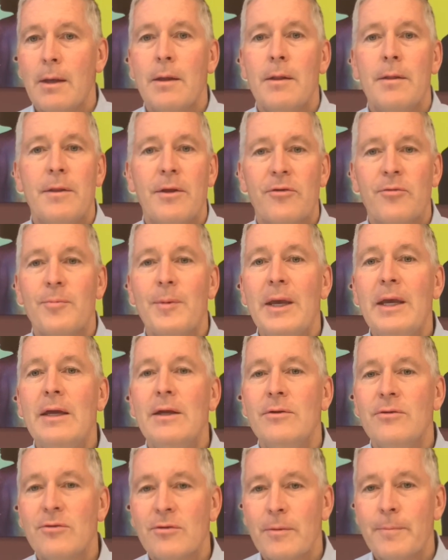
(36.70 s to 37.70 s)
This
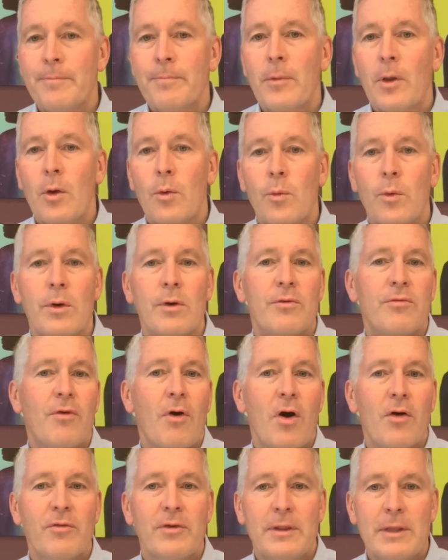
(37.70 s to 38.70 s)
means we're
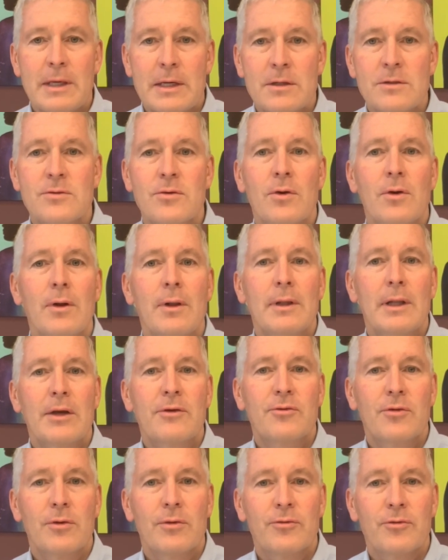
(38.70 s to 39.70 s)
evolving the internal and
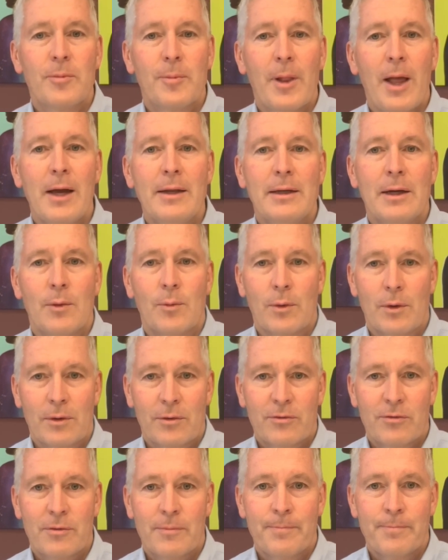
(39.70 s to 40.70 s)
external supply
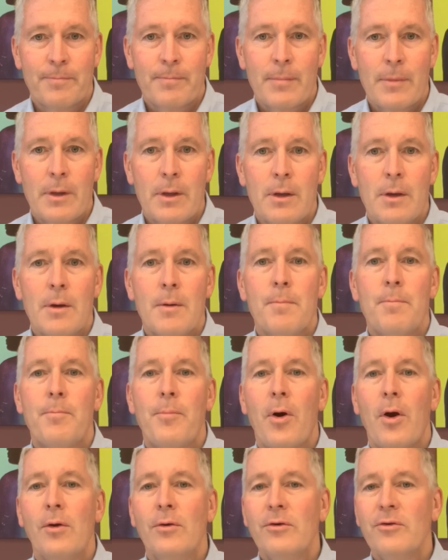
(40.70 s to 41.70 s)
networks.
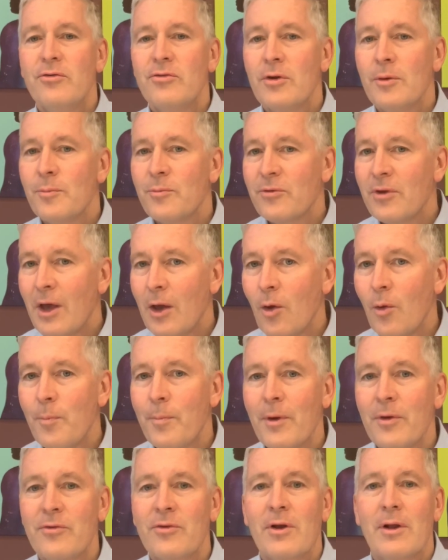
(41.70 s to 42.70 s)
Partnerships
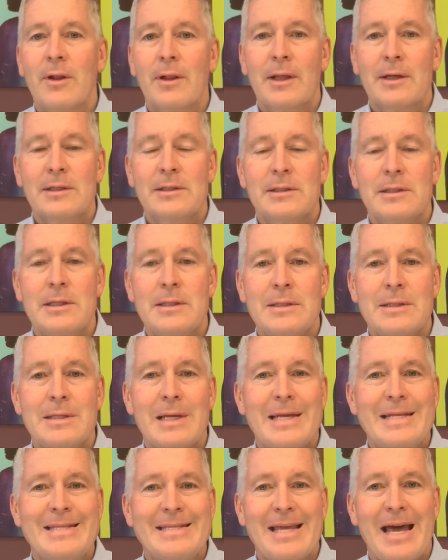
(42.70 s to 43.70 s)
help us collect in,
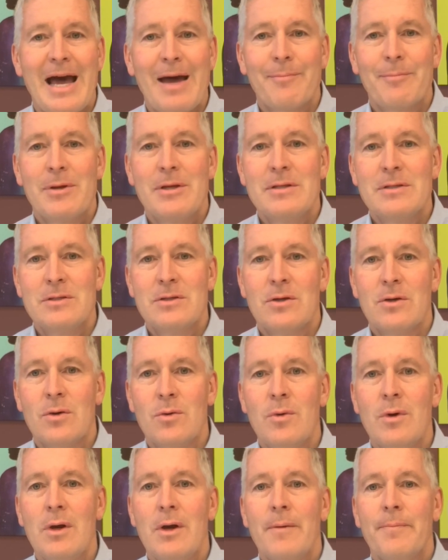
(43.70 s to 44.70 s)
and tap
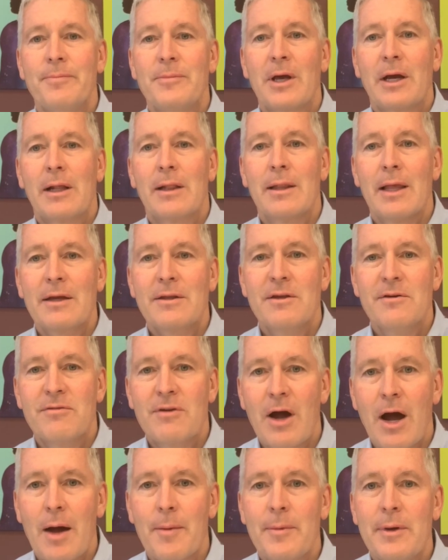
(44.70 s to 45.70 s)
into the collective
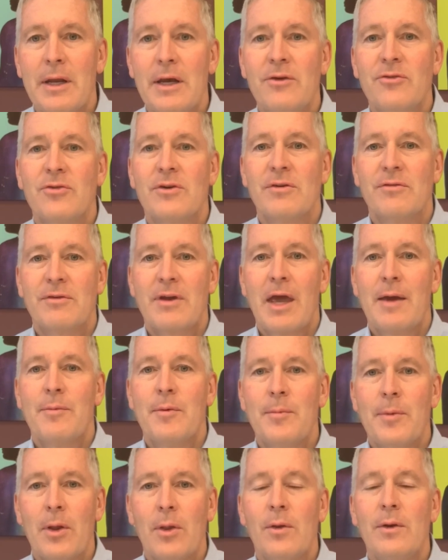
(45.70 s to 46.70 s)
combination of
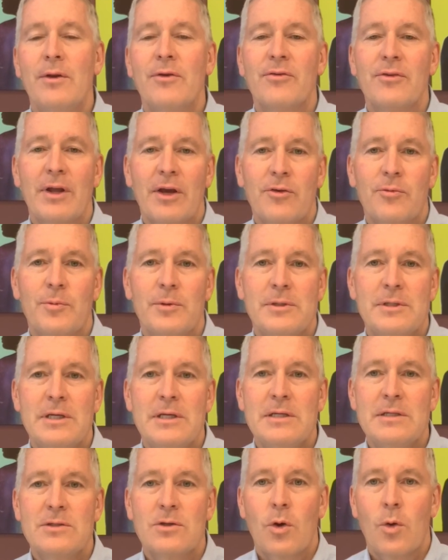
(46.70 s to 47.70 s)
capabilities and
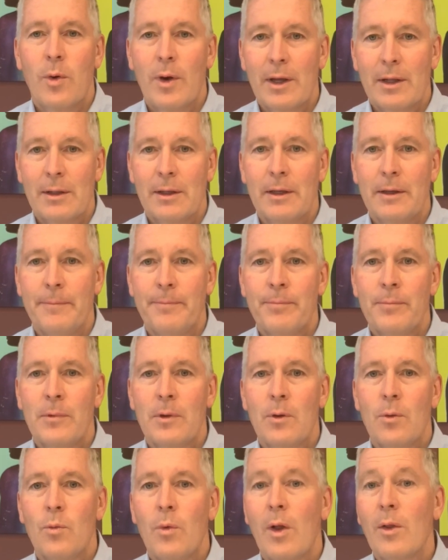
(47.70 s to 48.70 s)
expertise quickly,
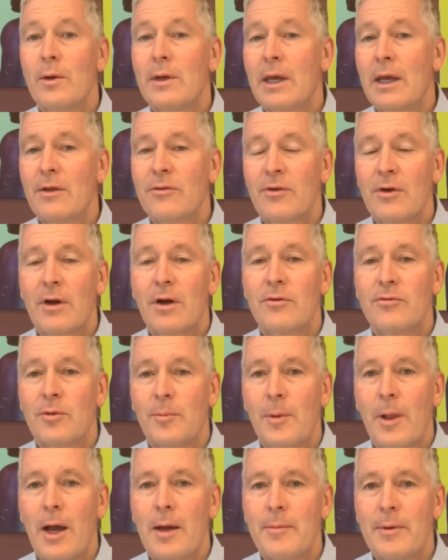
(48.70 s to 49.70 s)
while enhancing our
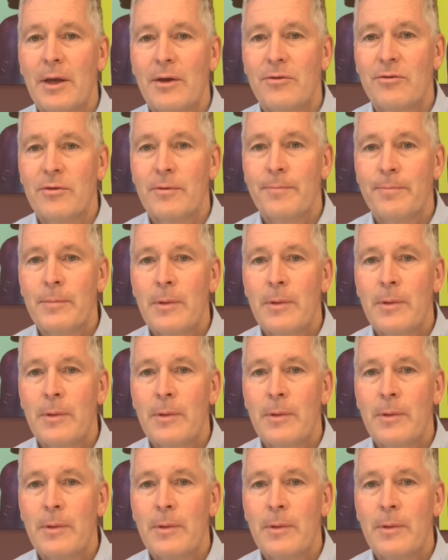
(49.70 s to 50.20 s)
supply base.